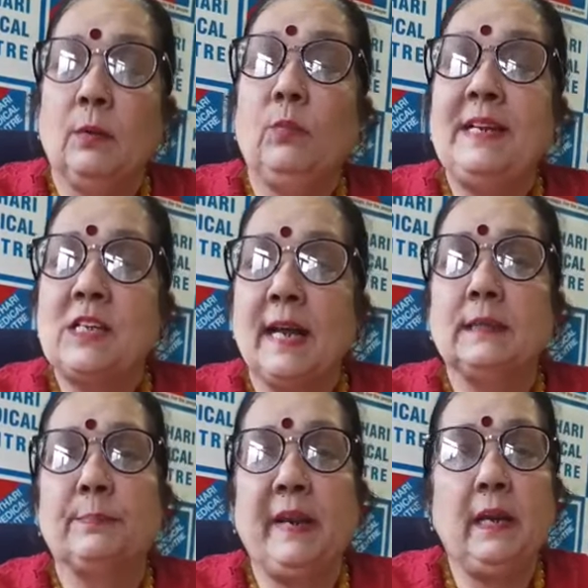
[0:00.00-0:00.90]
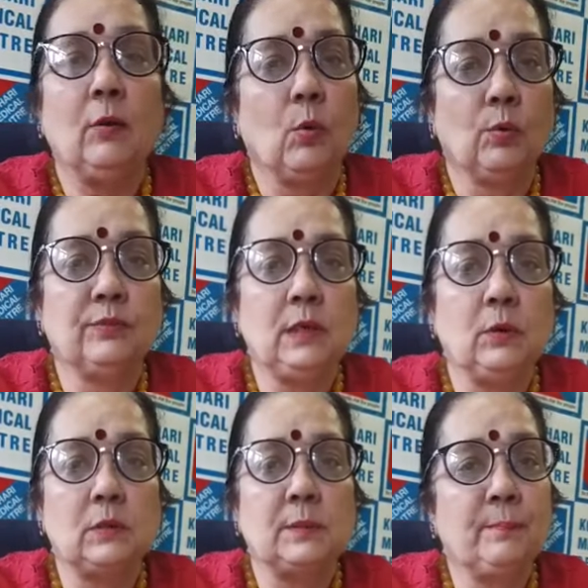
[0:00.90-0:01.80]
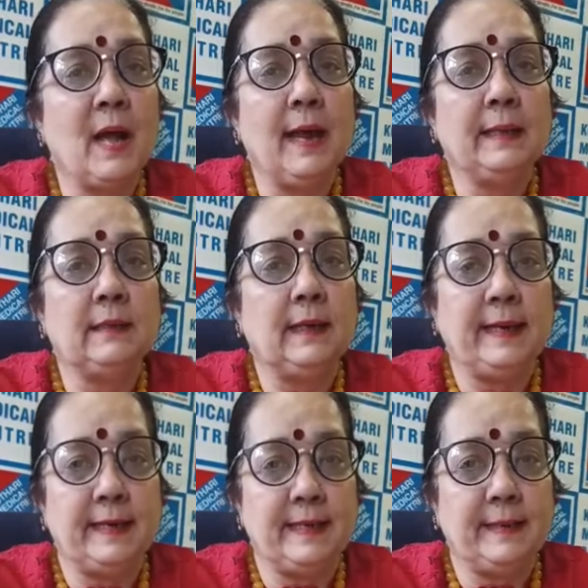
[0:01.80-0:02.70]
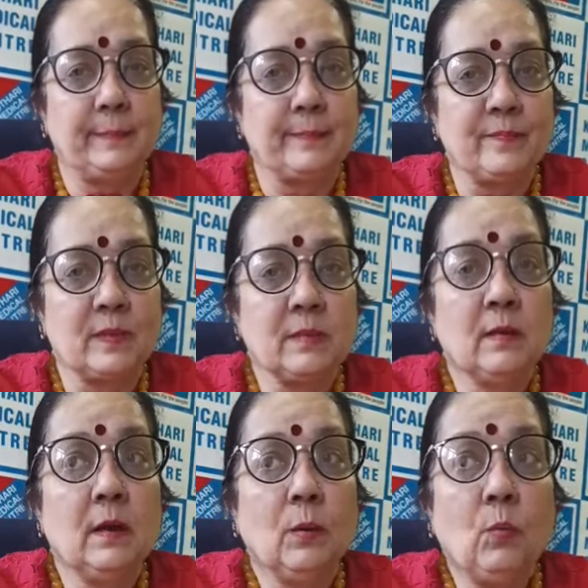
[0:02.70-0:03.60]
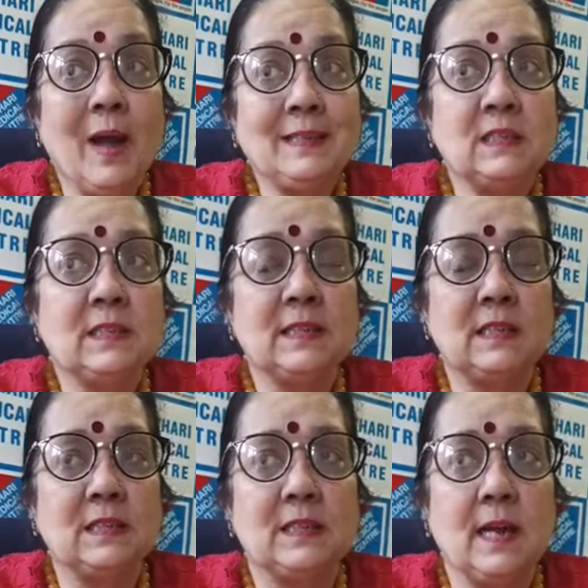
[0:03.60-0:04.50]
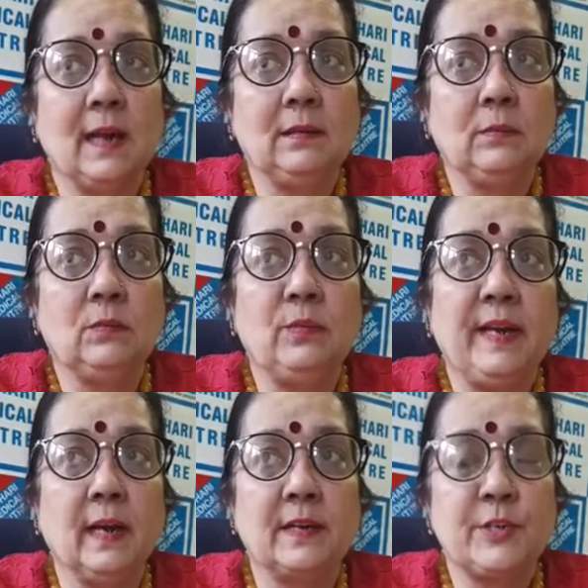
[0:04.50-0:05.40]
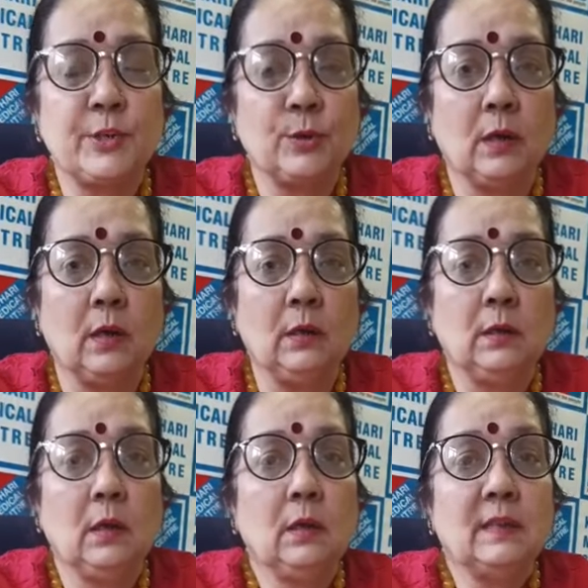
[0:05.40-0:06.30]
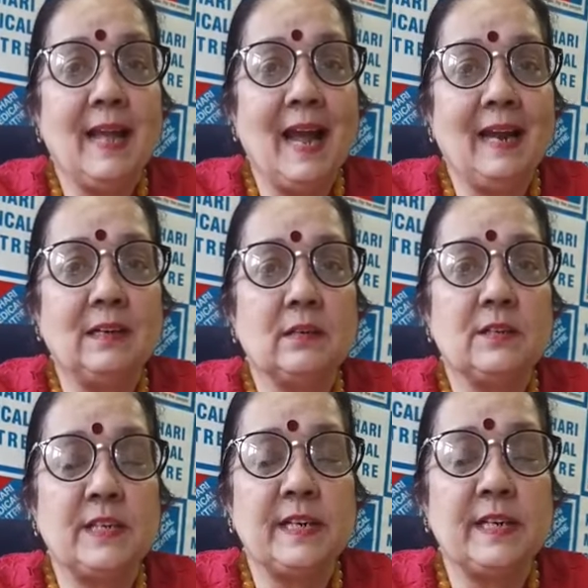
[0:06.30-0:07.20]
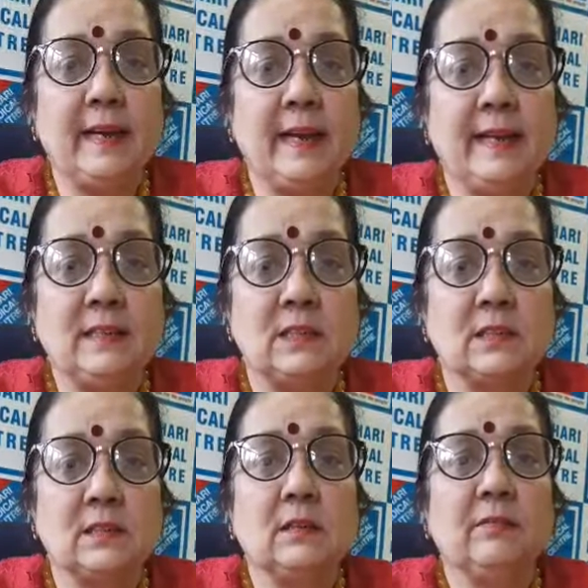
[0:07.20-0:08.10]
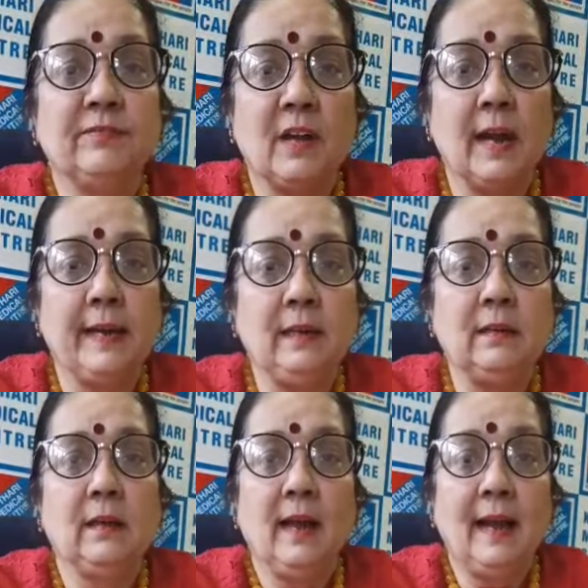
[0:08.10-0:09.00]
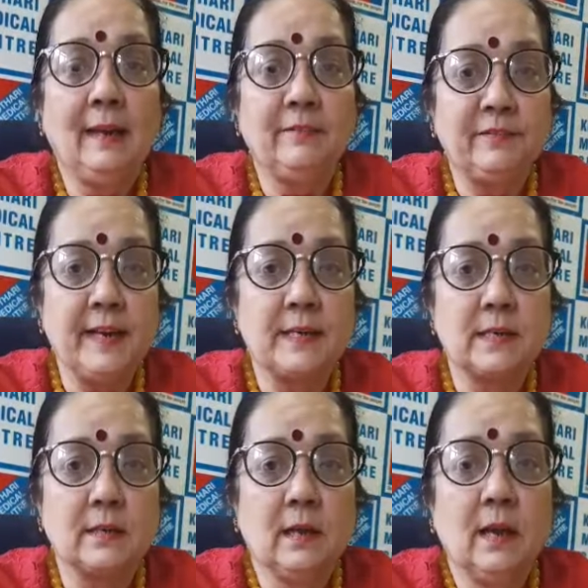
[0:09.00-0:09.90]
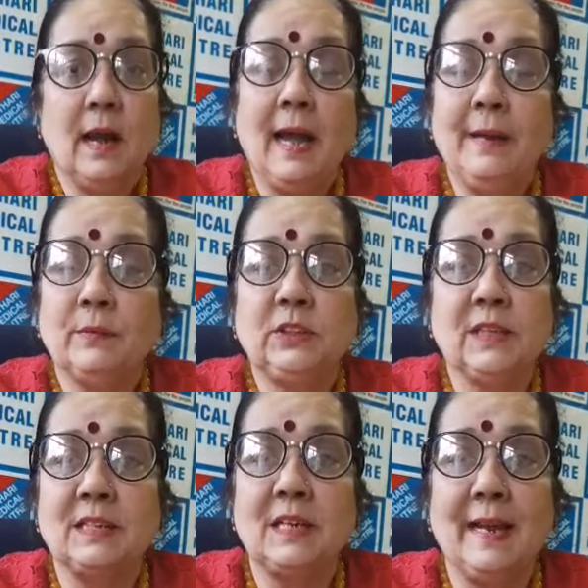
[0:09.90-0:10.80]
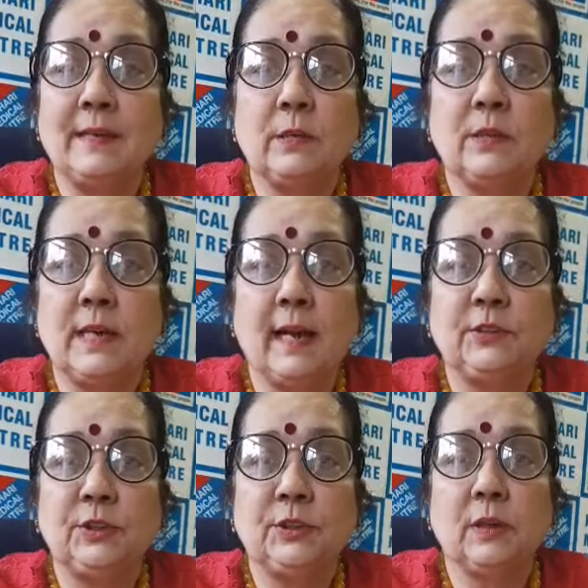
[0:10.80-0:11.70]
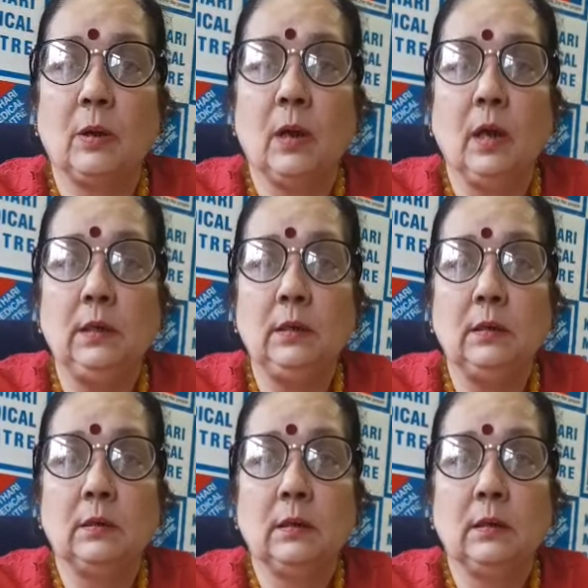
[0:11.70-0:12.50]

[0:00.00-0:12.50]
which has been overlooked by the lady. Once this is done, we are sure that she is fine and fit. I would just like to touch on